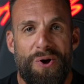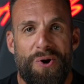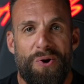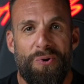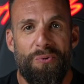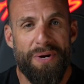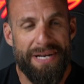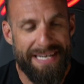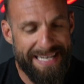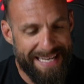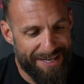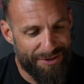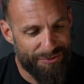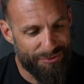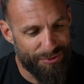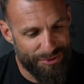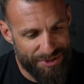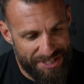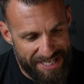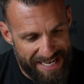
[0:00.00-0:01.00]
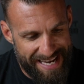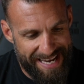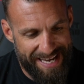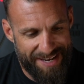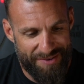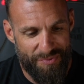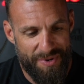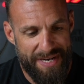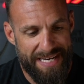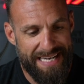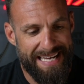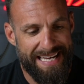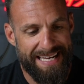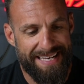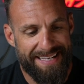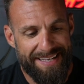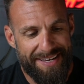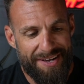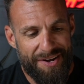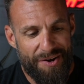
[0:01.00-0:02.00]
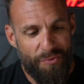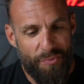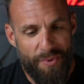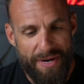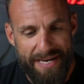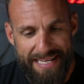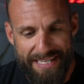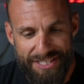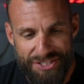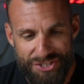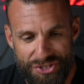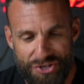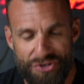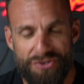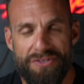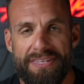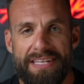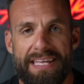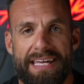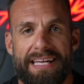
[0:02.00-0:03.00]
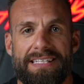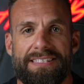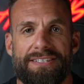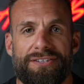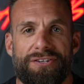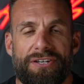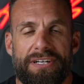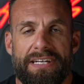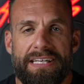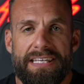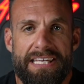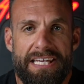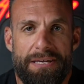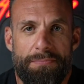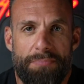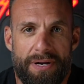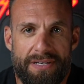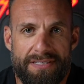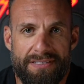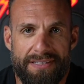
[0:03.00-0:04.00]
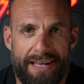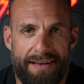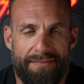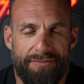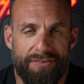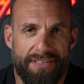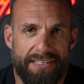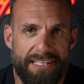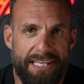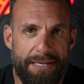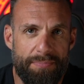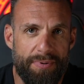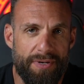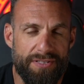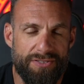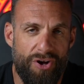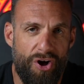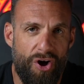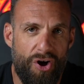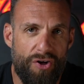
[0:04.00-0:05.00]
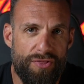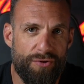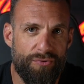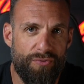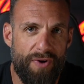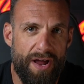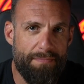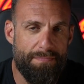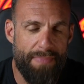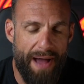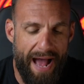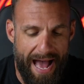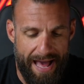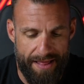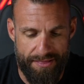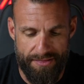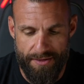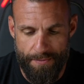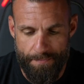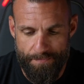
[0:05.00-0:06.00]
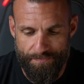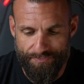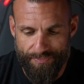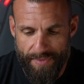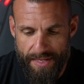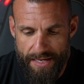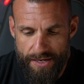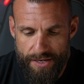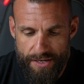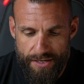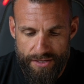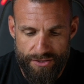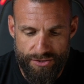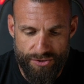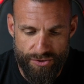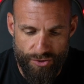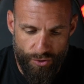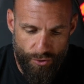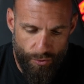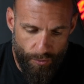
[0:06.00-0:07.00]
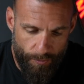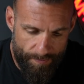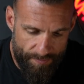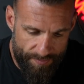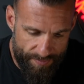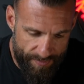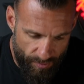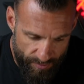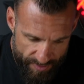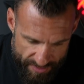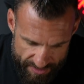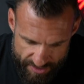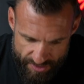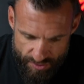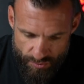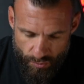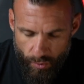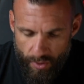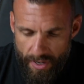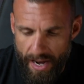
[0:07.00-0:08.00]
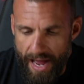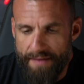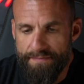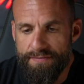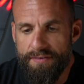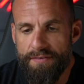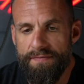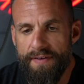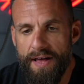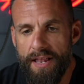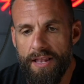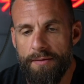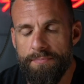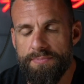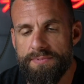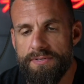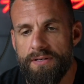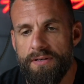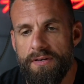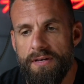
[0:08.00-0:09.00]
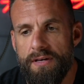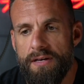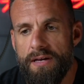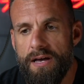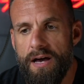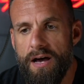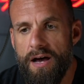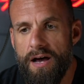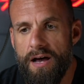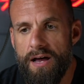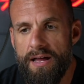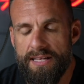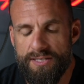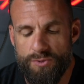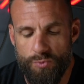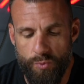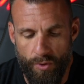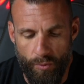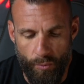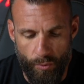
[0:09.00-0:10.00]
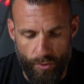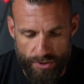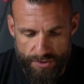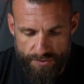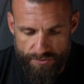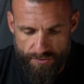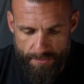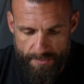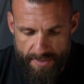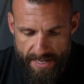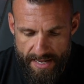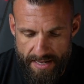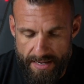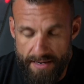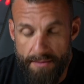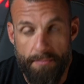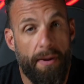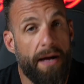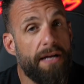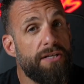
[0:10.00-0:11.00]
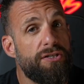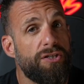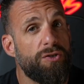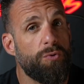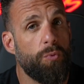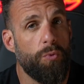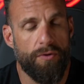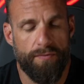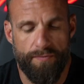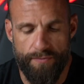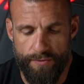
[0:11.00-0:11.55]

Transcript: we need a routine. We need we need certain things that are going to keep us level and keep us on the right path. So this is what I've developed. Uh, it's what works for me, and it might just work for